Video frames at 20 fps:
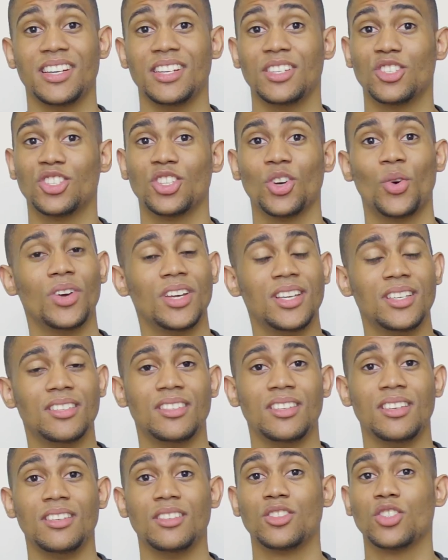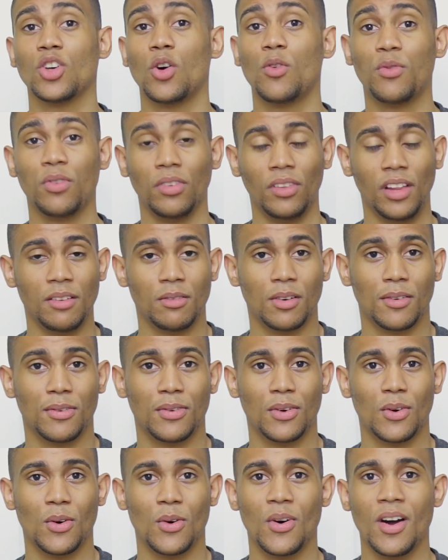it is so easy, so
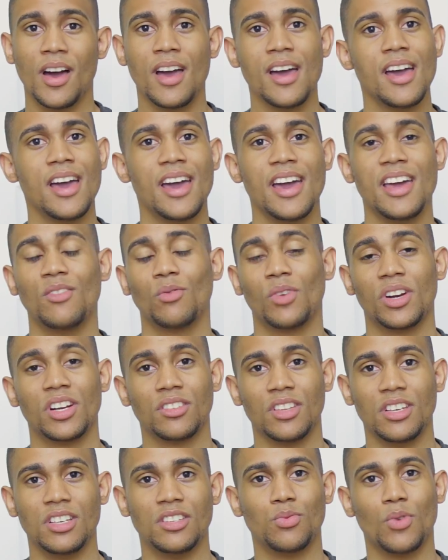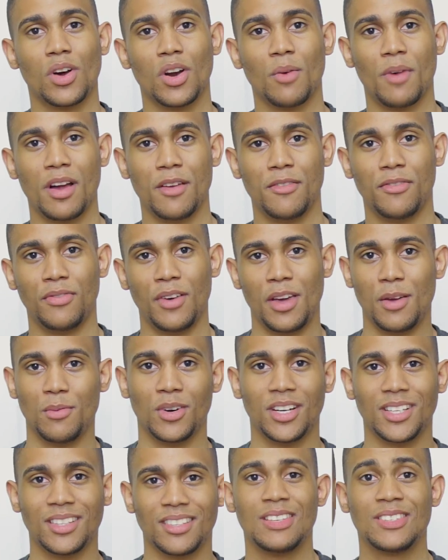flavorful, and it's one of my
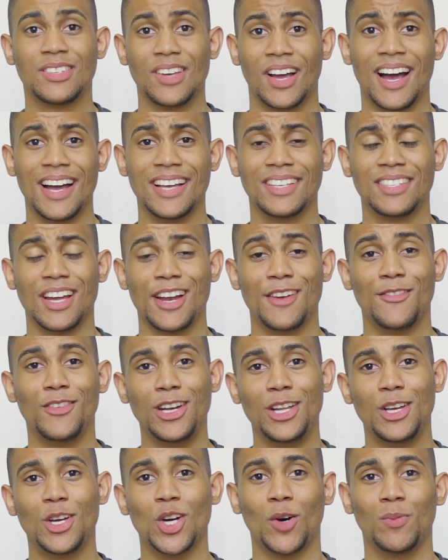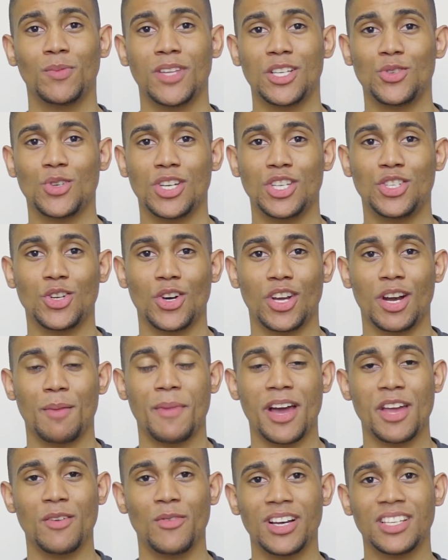favorites. So guys, I really hope that you enjoyed
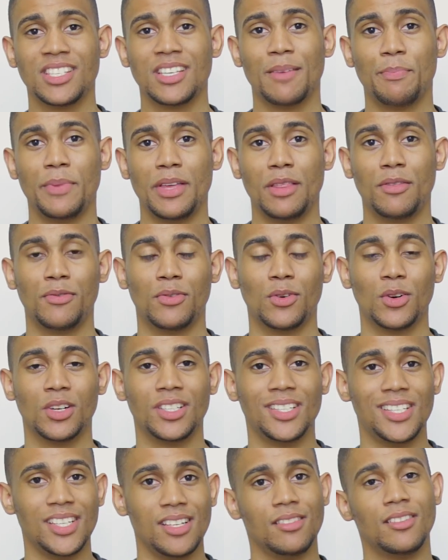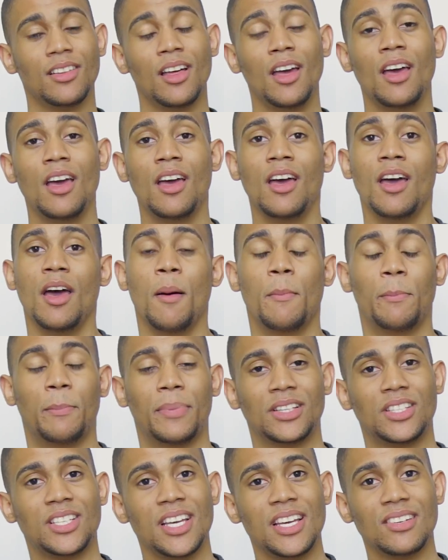my recipe for these
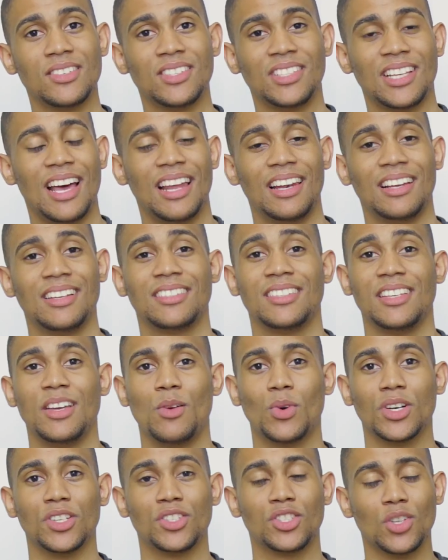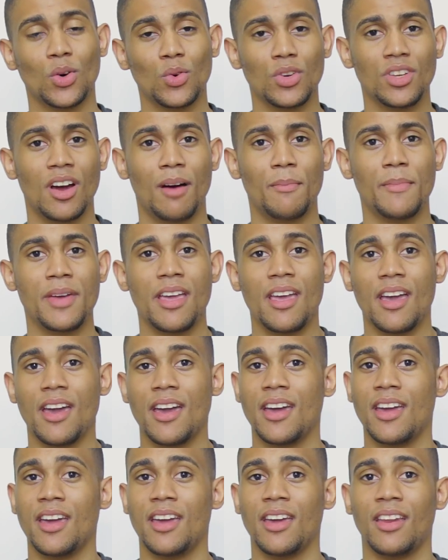potato salads. It was so yummy
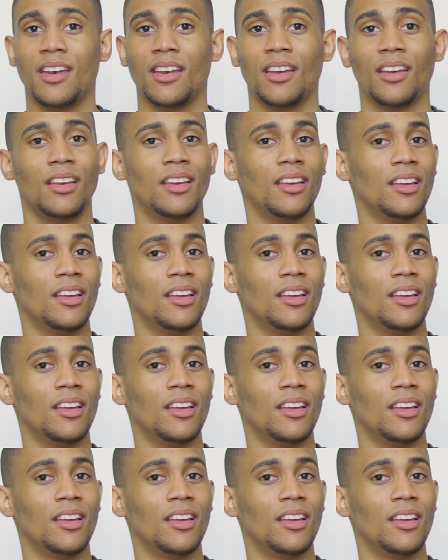and